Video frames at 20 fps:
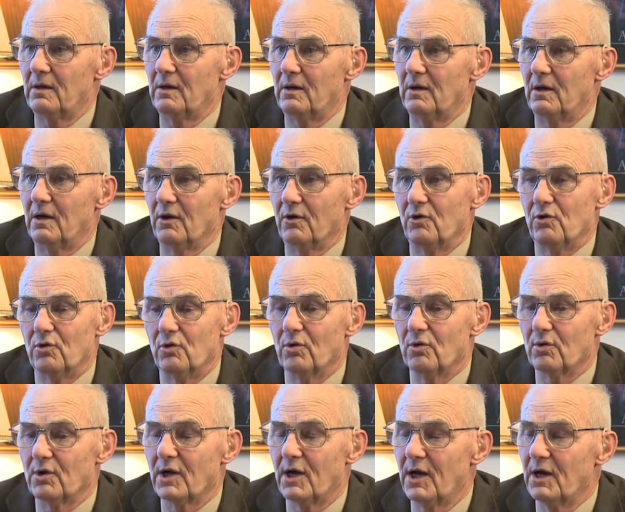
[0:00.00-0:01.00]
Now you
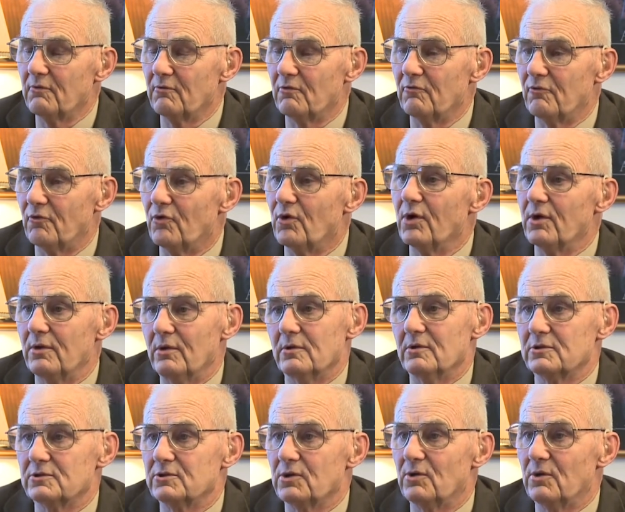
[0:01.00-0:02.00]
don't have a void in
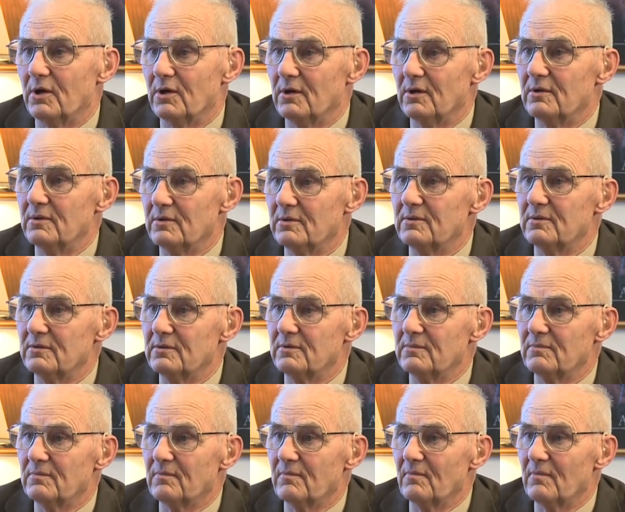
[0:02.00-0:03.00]
the soil.
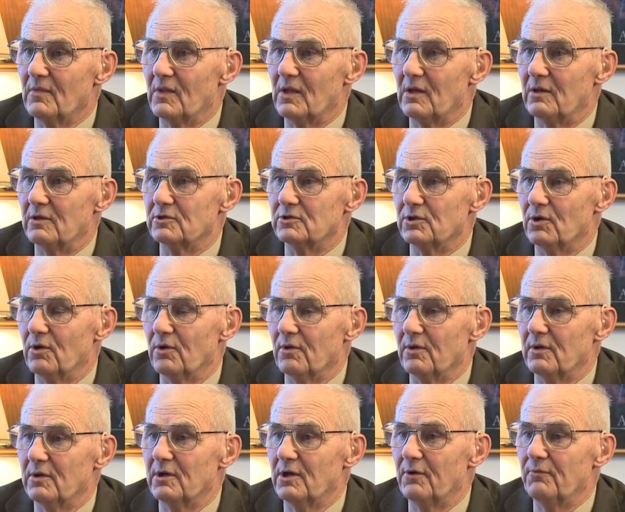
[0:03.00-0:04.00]
So
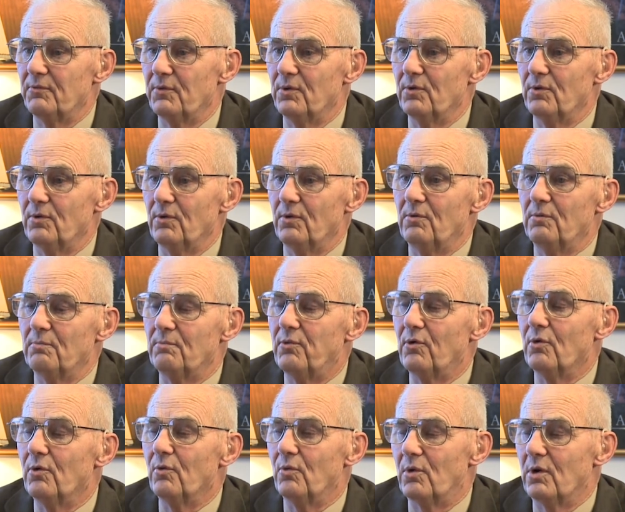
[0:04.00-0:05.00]
that if you
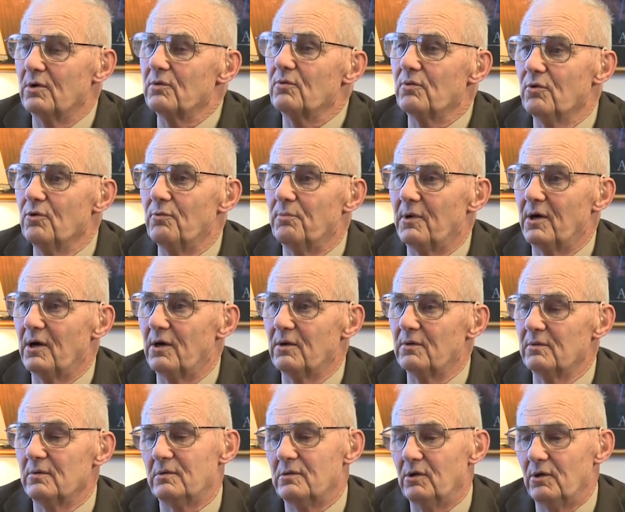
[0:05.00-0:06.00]
pull one group
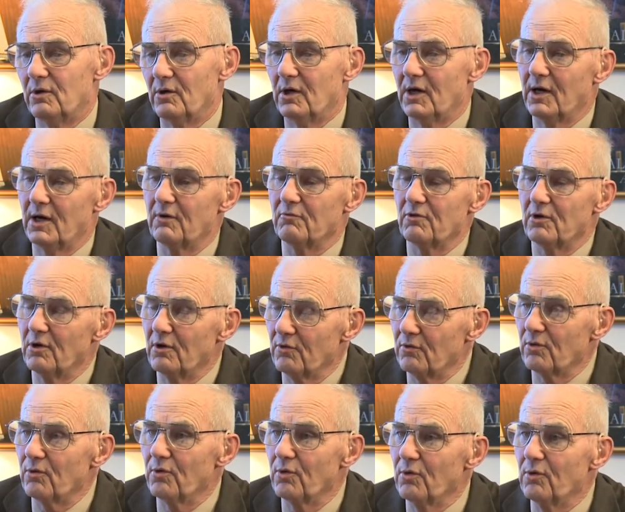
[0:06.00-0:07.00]
out, you have
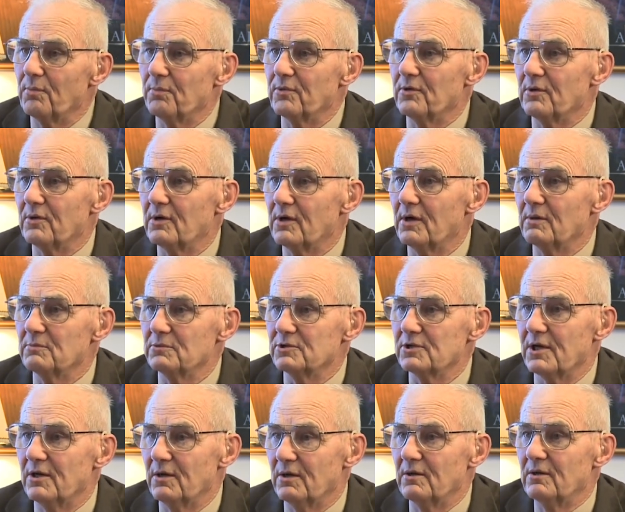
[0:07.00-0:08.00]
another group that comes
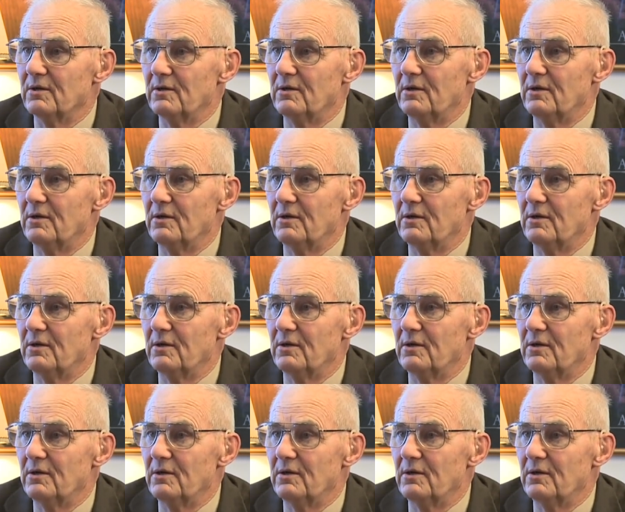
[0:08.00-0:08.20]
in.